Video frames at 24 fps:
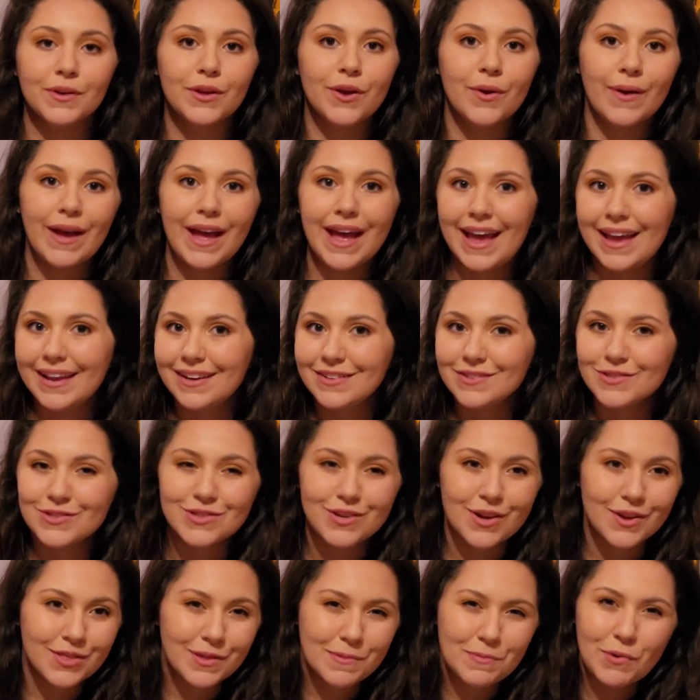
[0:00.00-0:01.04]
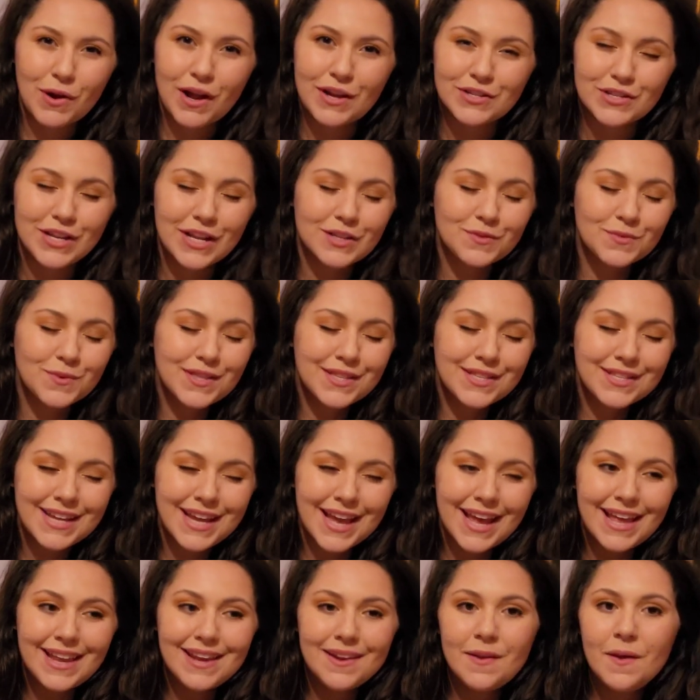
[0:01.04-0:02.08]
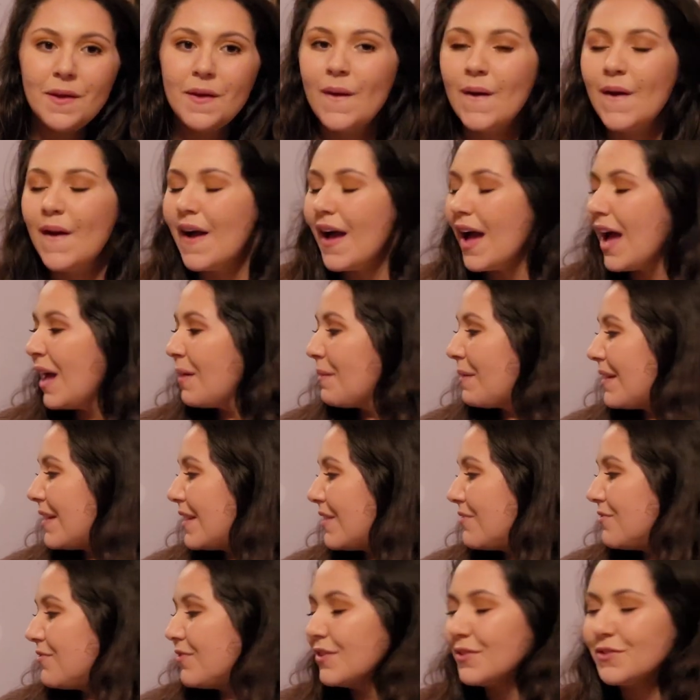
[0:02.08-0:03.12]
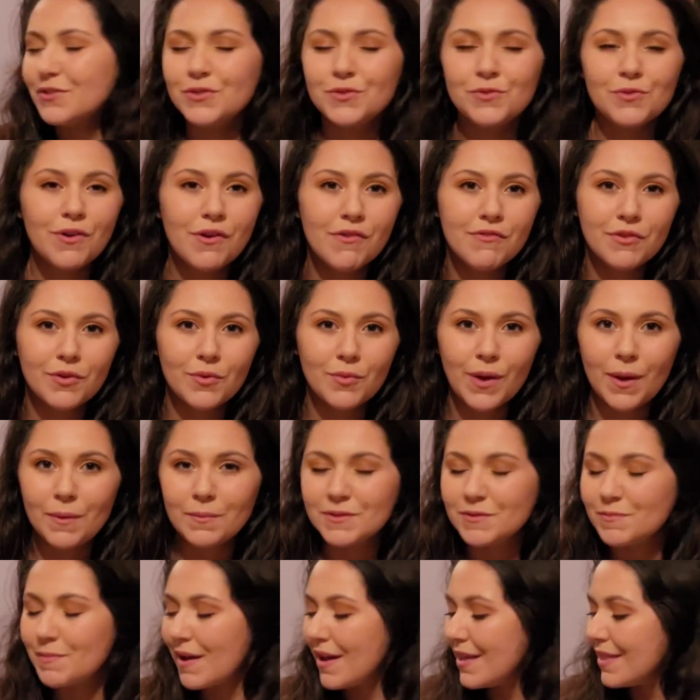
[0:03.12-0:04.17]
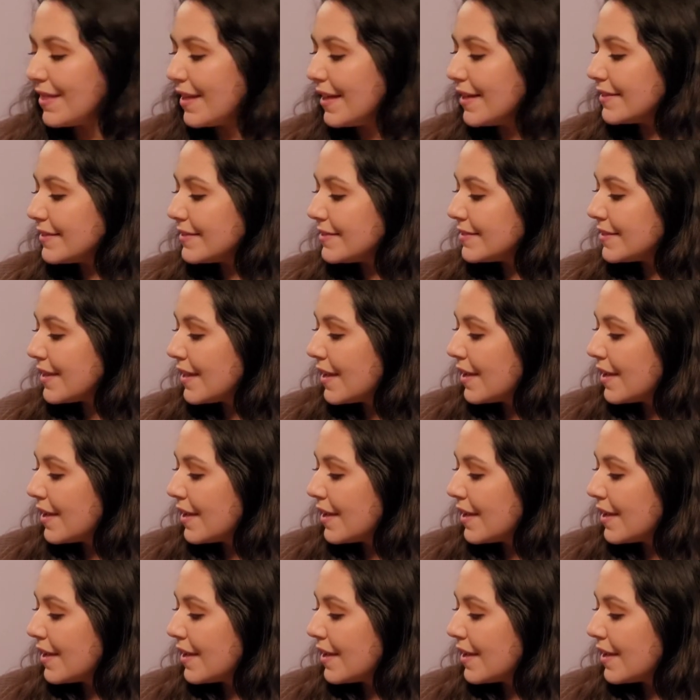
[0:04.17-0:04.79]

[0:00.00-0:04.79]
go ahead and start the project with 10. I didn't feel too overwhelmed by this.